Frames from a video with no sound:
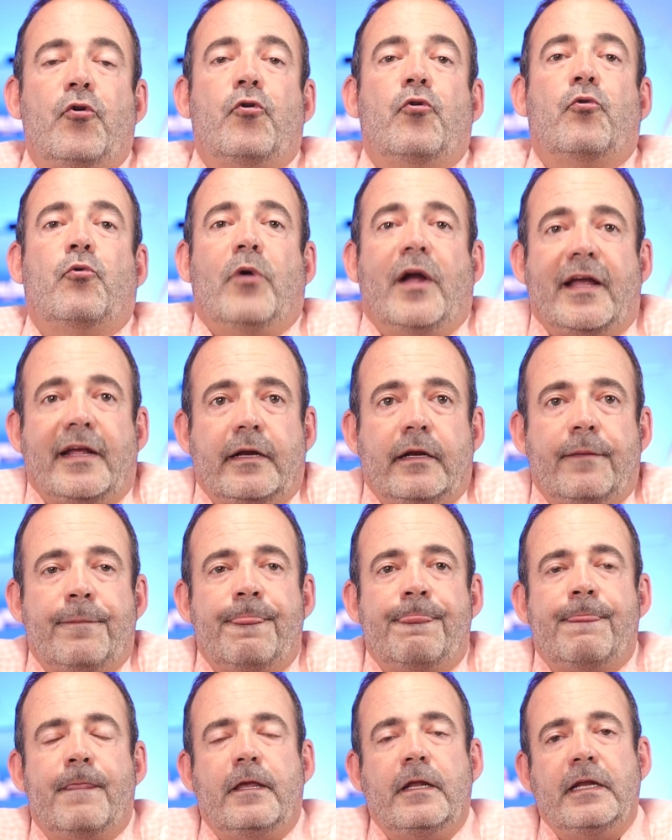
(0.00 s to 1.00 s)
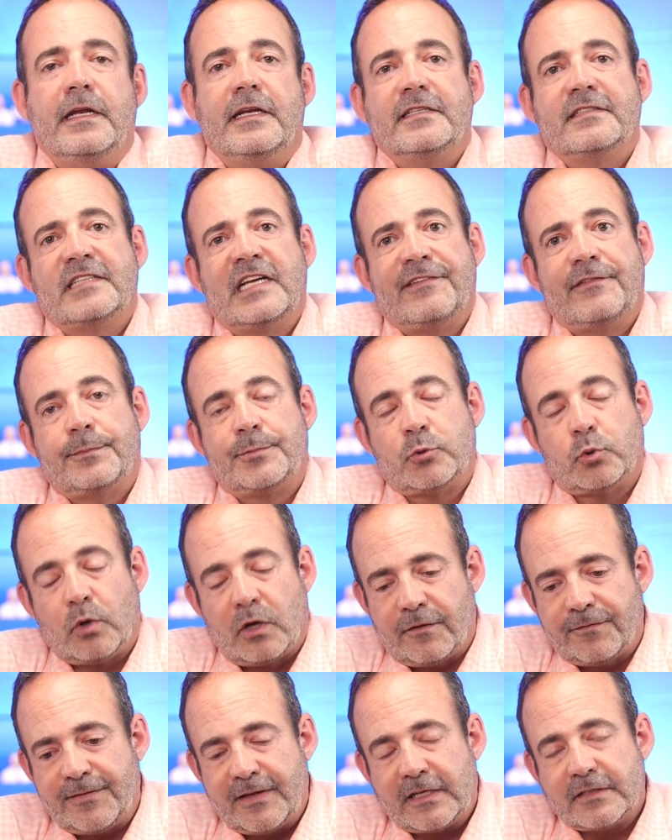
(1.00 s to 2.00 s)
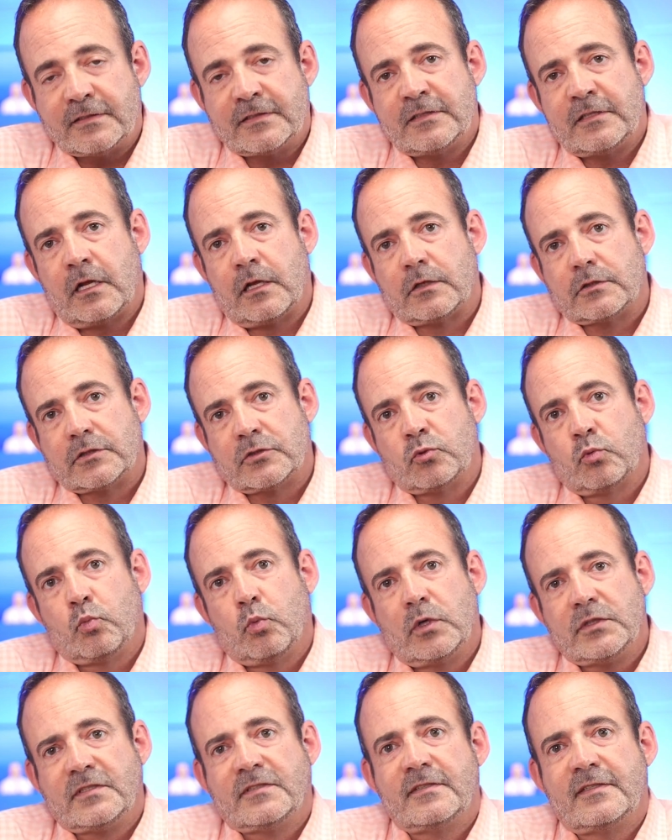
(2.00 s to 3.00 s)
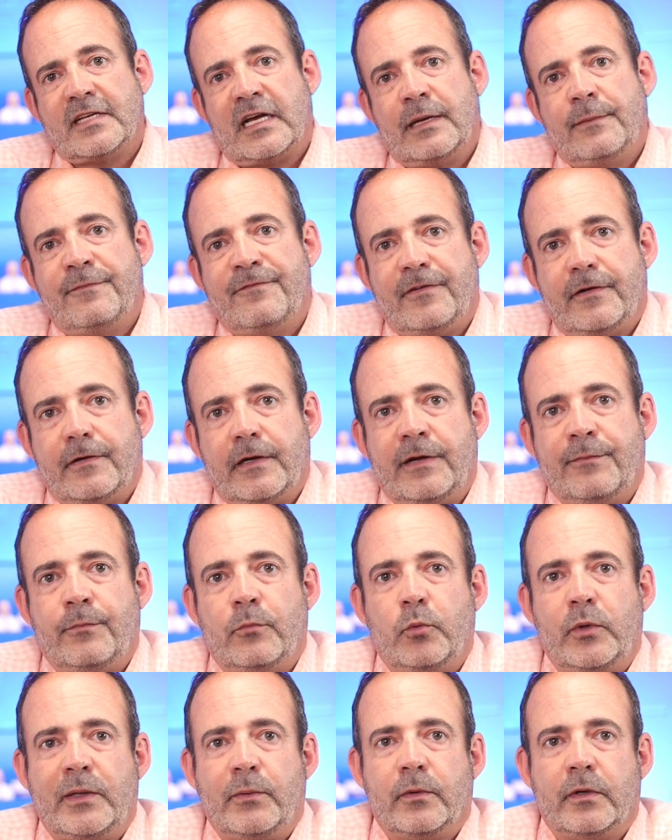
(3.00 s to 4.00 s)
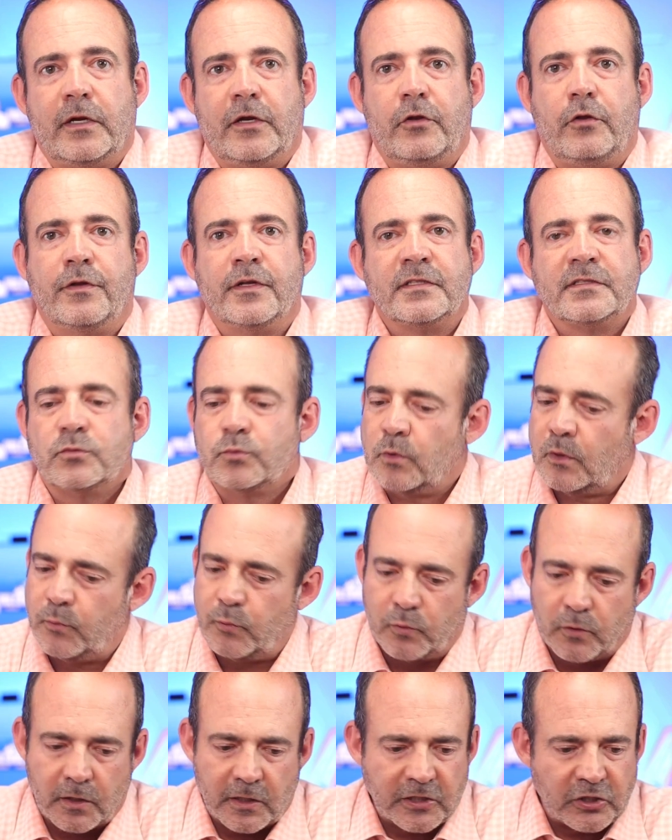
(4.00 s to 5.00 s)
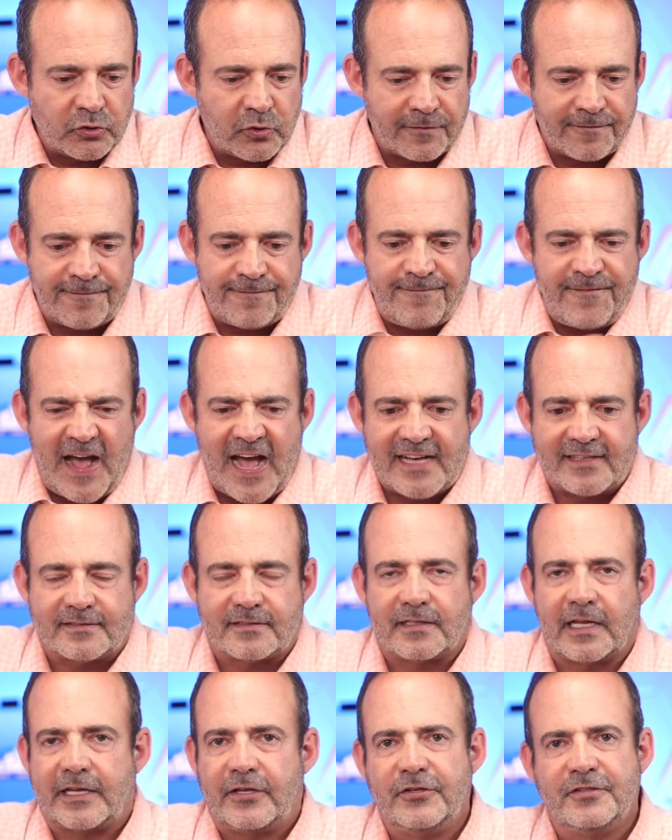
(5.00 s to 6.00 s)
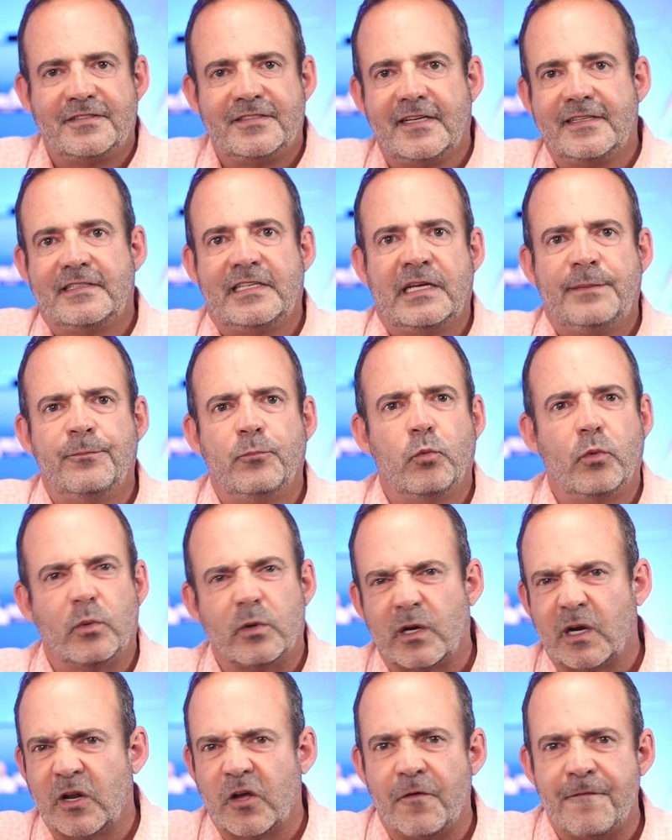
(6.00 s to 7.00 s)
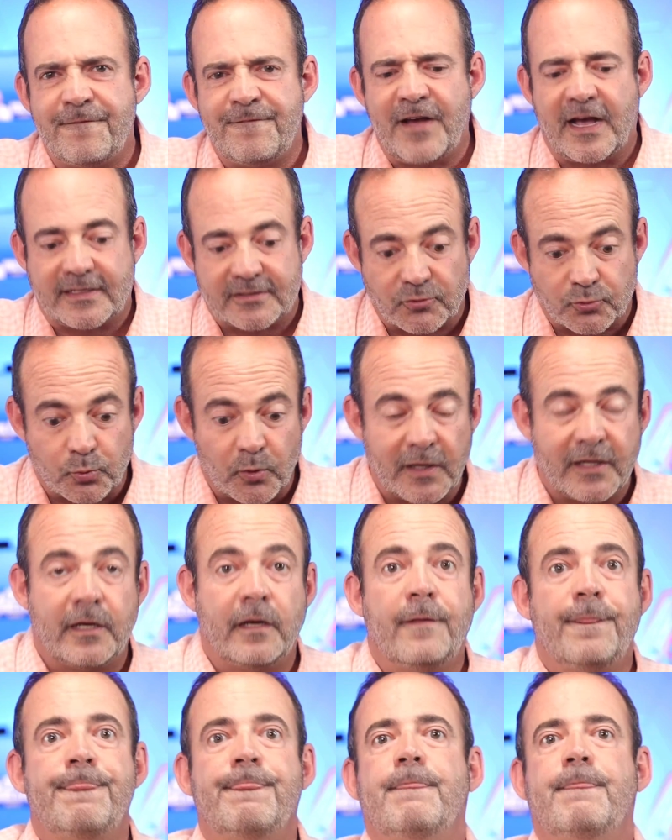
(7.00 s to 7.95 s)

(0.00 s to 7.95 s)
Great, you need to save up $12,000. And what's the time frame we want to do this? Well, we're going to do it fast. Like you said, Tim, we're going to go fast, right?